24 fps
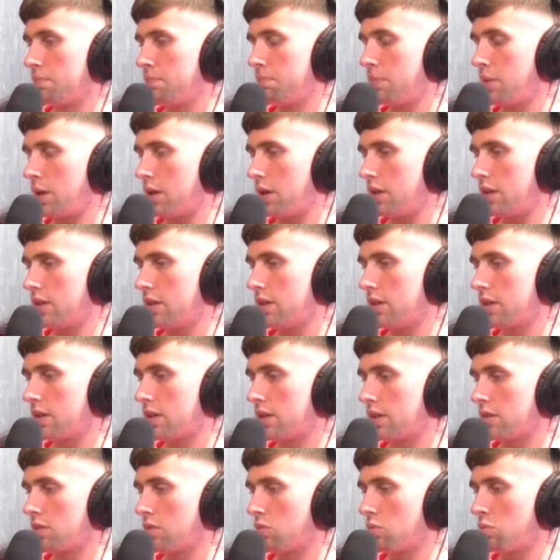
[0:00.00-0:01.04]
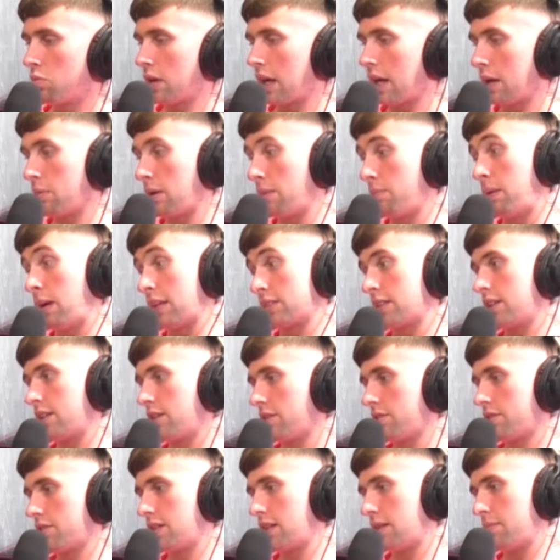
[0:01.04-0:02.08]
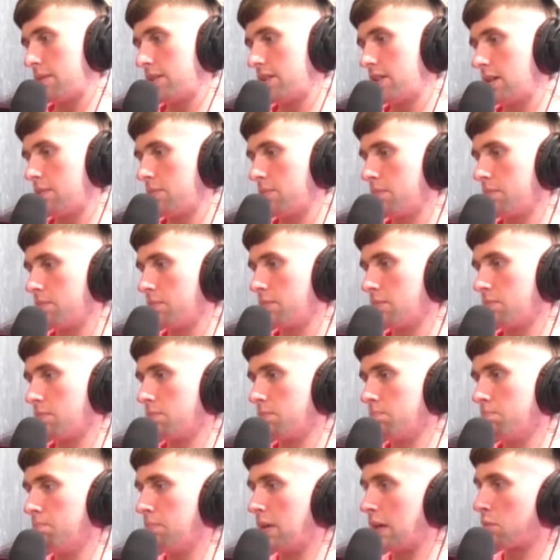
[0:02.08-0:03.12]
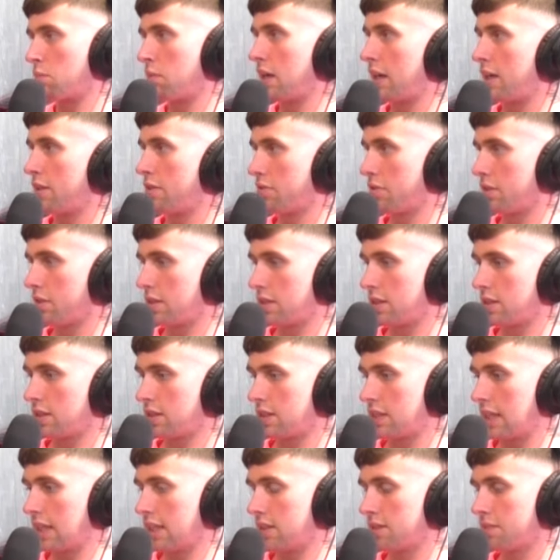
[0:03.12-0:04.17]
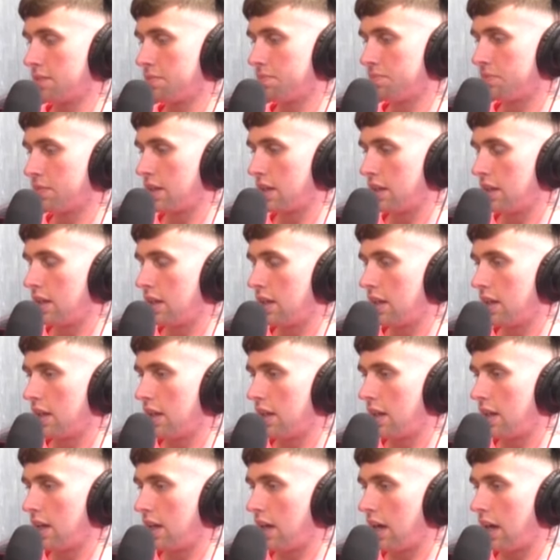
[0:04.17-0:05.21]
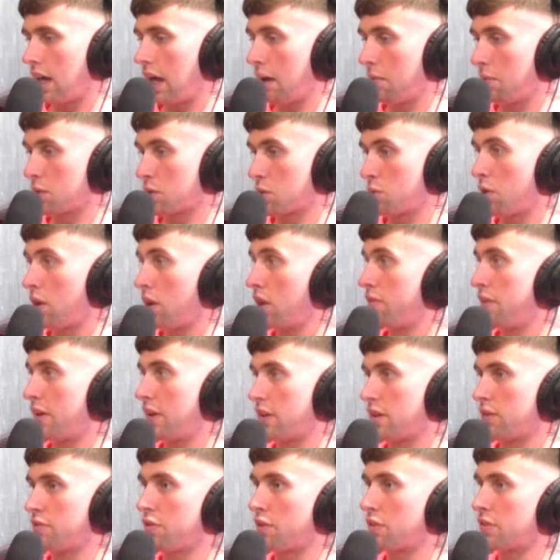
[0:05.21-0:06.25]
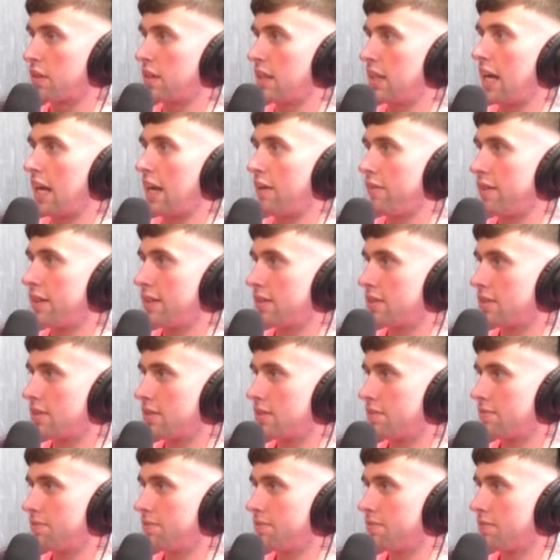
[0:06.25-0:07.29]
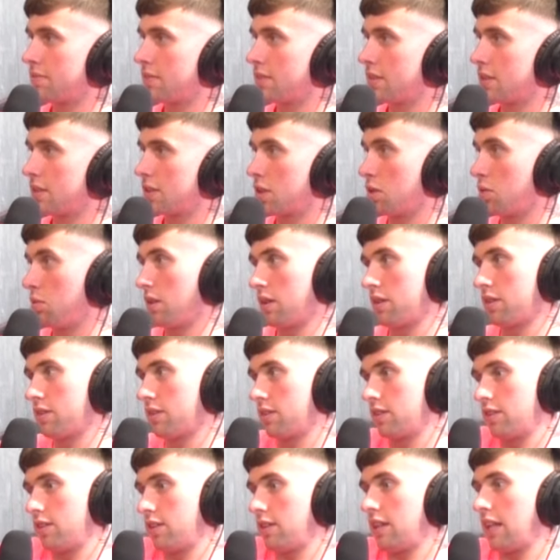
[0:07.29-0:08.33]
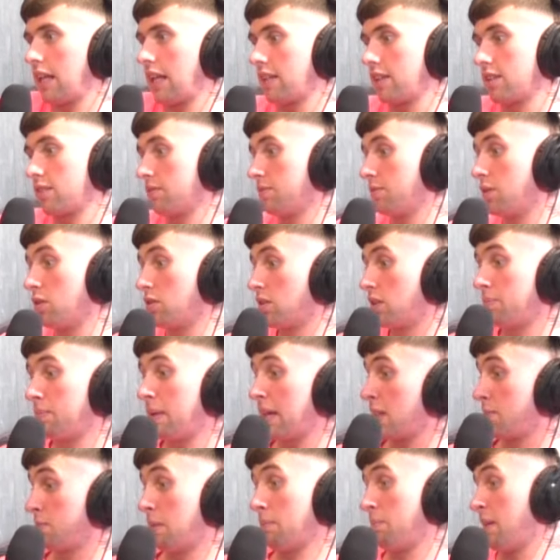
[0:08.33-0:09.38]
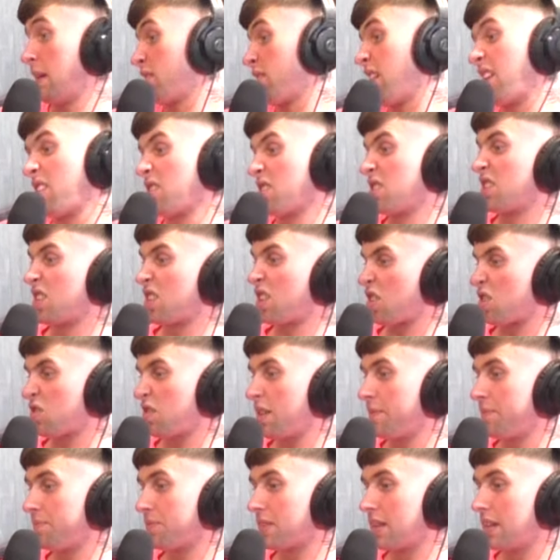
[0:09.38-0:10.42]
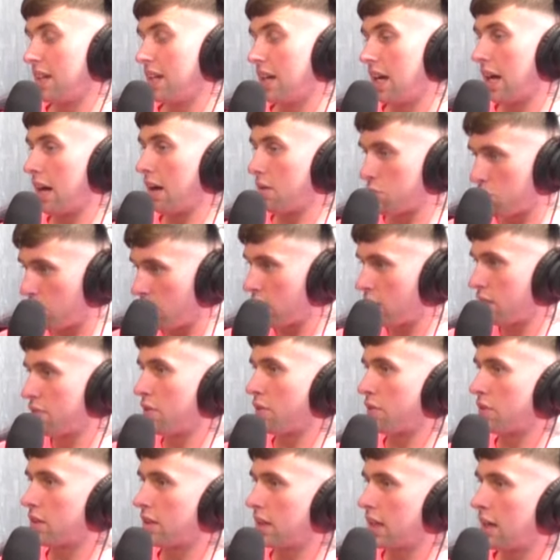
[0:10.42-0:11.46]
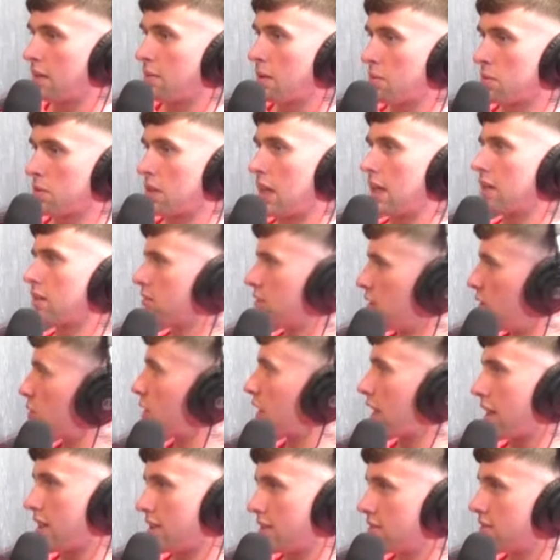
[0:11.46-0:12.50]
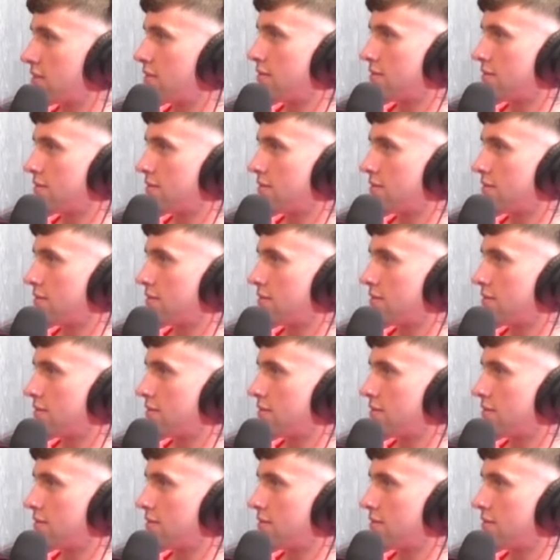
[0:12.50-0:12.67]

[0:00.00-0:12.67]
But when I went back that other championship, midway through the season, I was qualifying in the front of the A race. So with oh, the, you know, the best pit bike riders in the country, yeah. and I was running at the front of them, and it was like, okay,